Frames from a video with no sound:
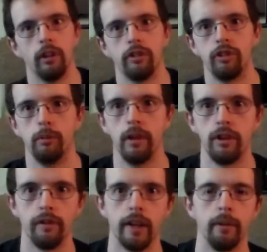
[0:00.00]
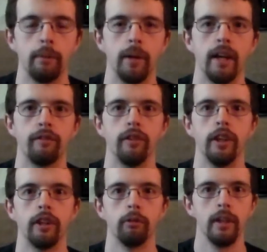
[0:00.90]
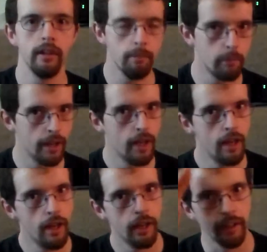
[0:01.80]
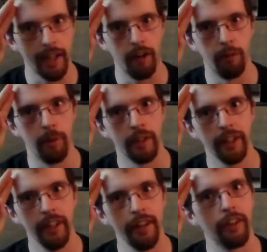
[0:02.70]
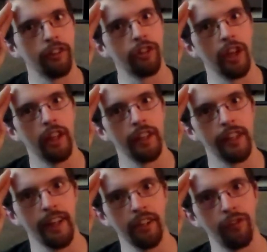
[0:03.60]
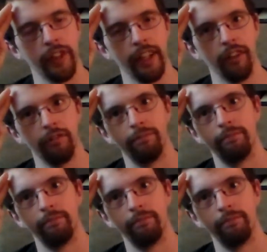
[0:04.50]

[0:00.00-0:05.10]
you all so much for coming back for another one. Cowabunga, and I'll see y'all in the next video.